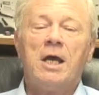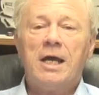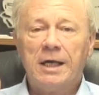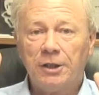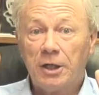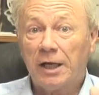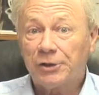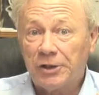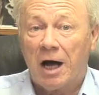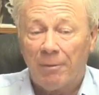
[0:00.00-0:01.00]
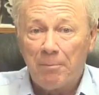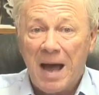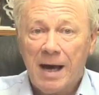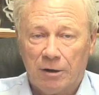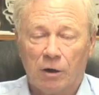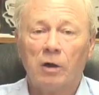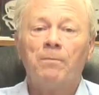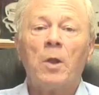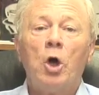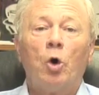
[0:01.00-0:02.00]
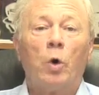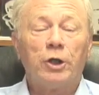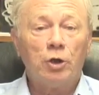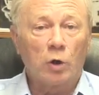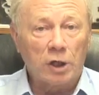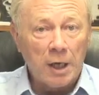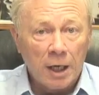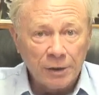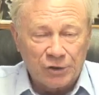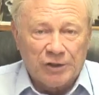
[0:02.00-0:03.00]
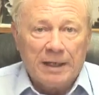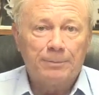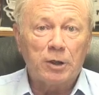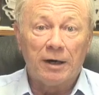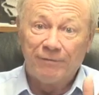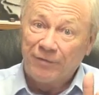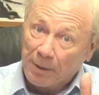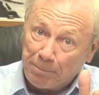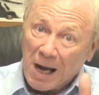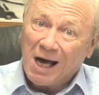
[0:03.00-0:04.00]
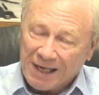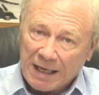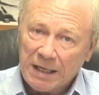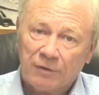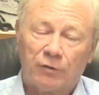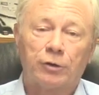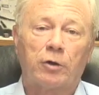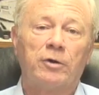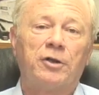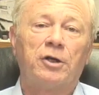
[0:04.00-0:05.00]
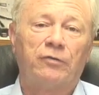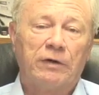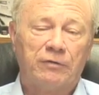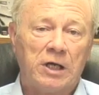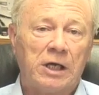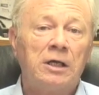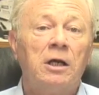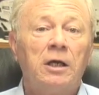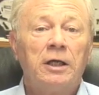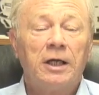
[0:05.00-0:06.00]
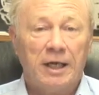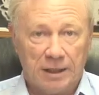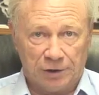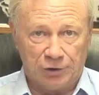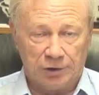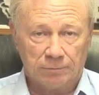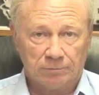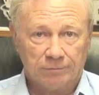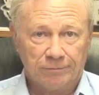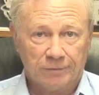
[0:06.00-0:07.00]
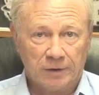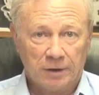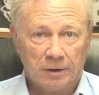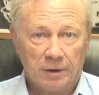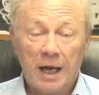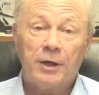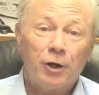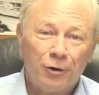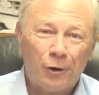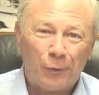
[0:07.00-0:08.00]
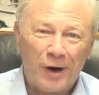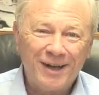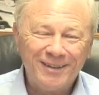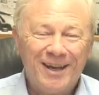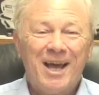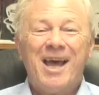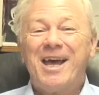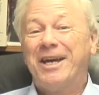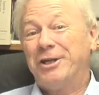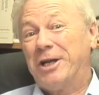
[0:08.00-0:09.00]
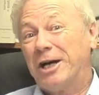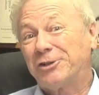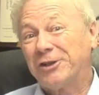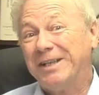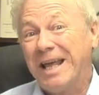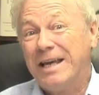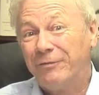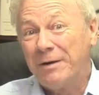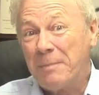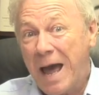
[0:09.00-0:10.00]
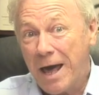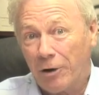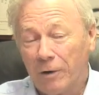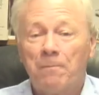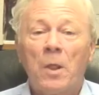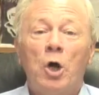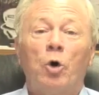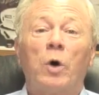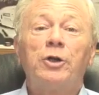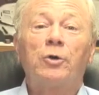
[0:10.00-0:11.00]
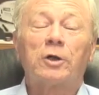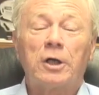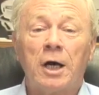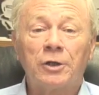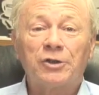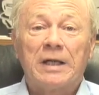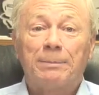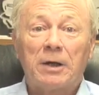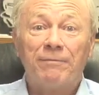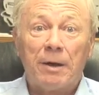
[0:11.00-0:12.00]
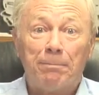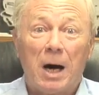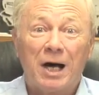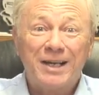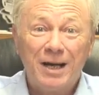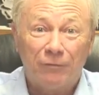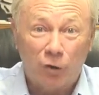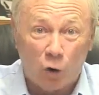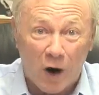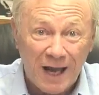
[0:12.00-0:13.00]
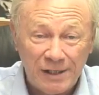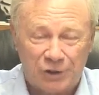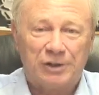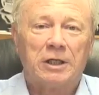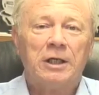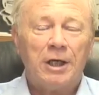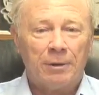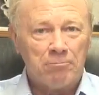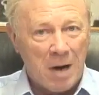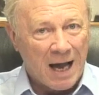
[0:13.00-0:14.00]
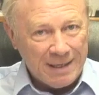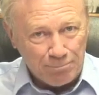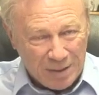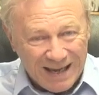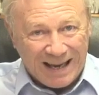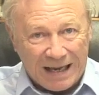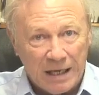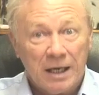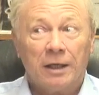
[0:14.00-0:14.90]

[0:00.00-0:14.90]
It does not matter what your concept of the body in 1 Corinthians 15 is. And do you know what? It doesn't even matter what your concept of the body of Christ might be